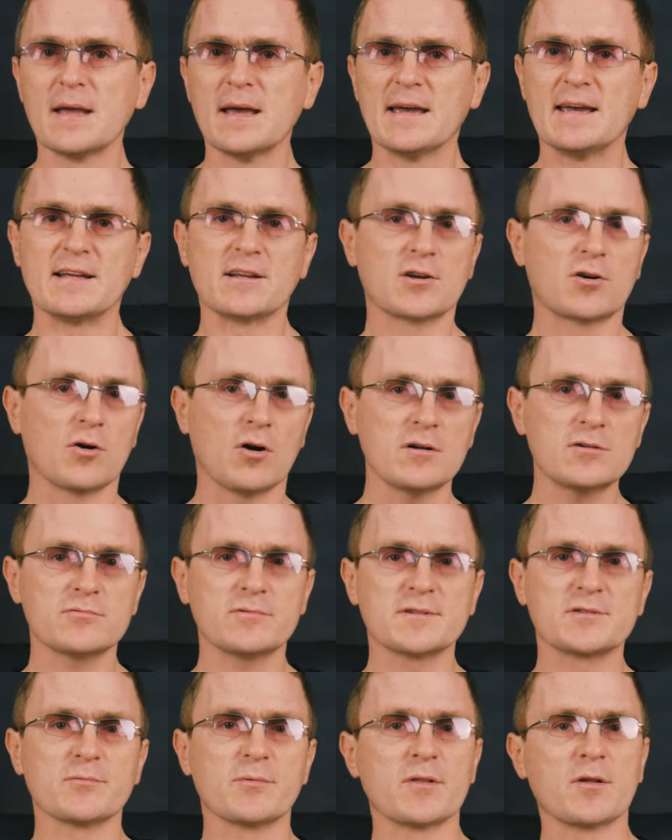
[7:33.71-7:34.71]
In
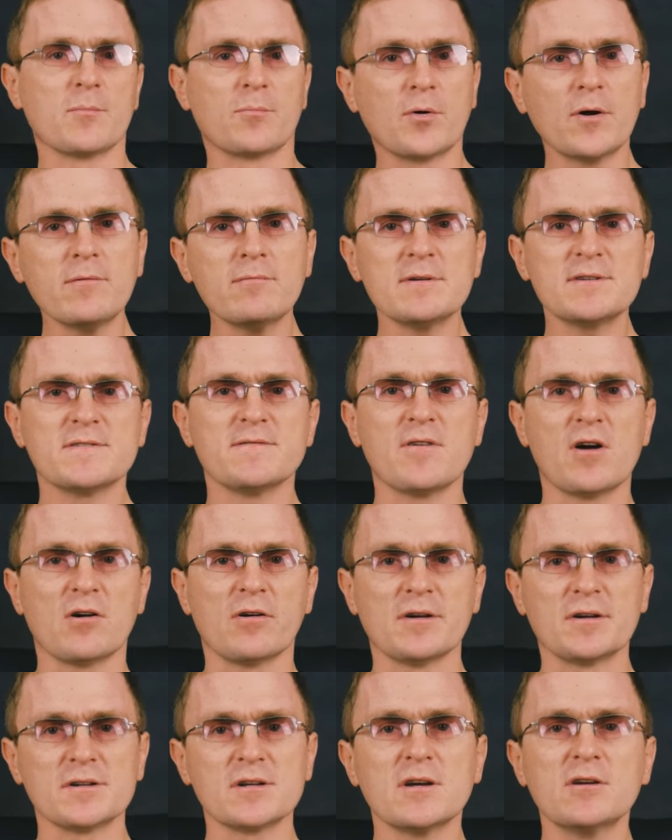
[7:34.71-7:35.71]
contrast with the previous
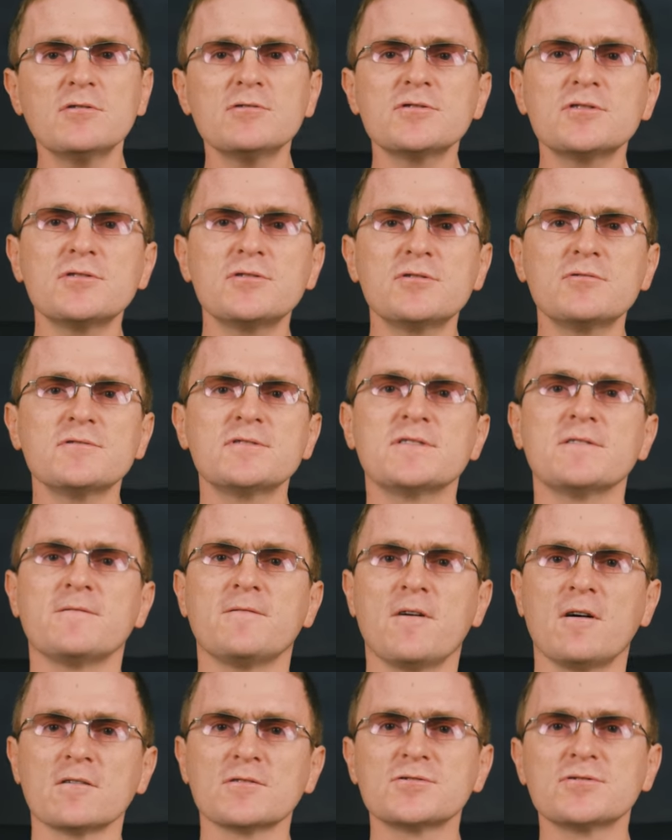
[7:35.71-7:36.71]
variant, you should use the
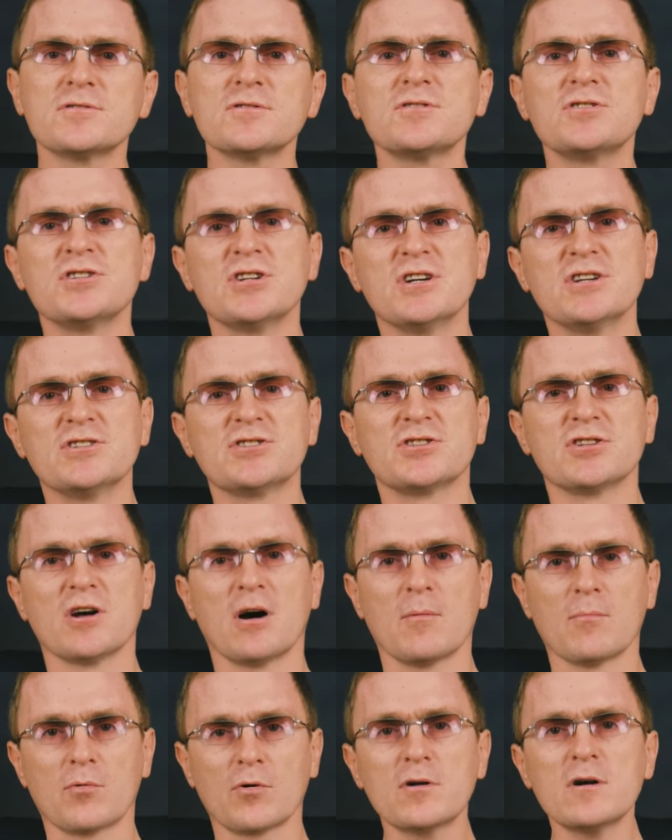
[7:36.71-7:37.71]
function change
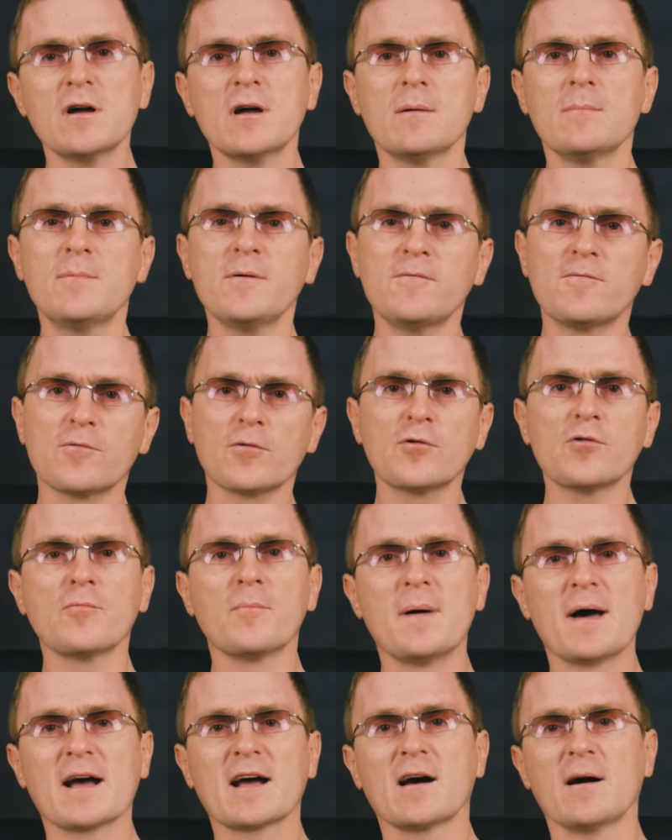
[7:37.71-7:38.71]
number before you
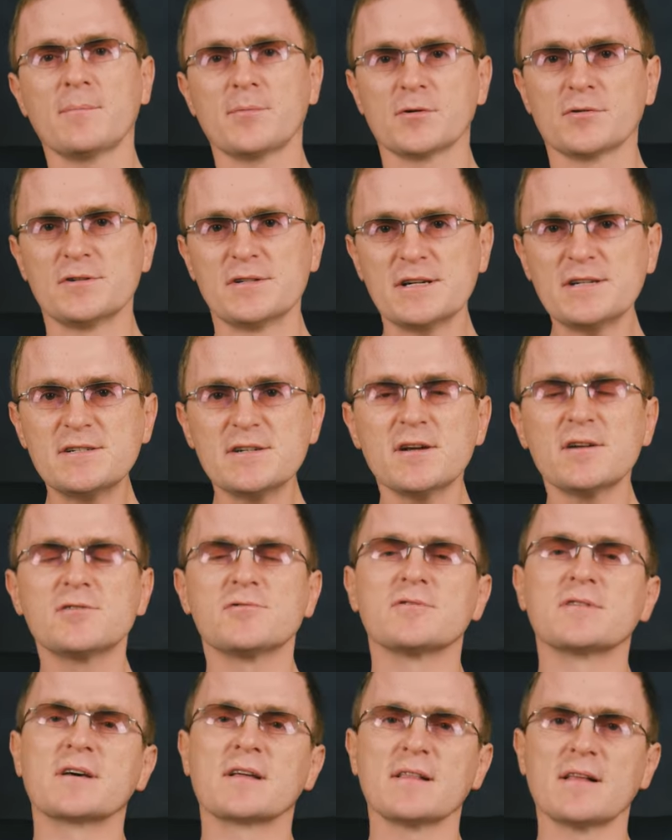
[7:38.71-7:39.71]
back up your data
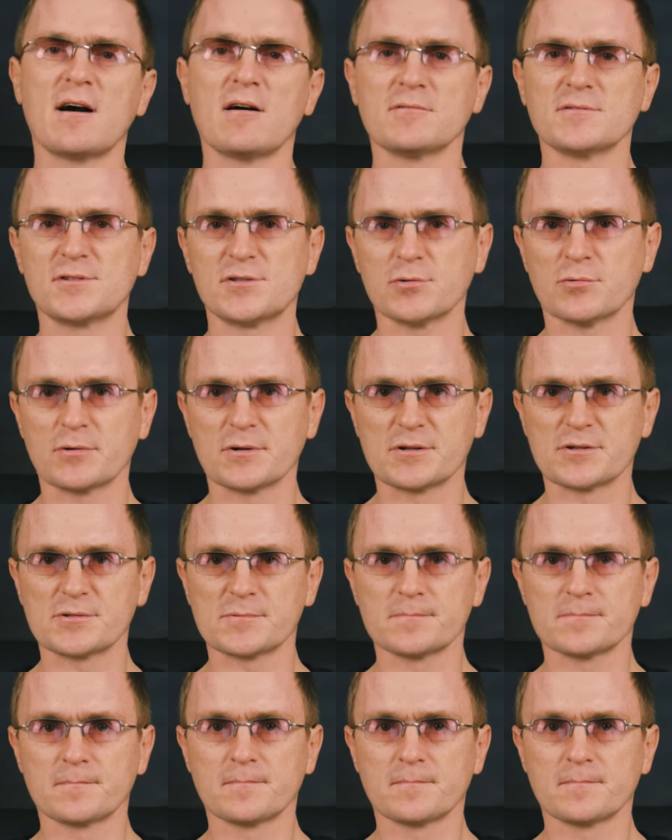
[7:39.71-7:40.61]
to the cloud storage.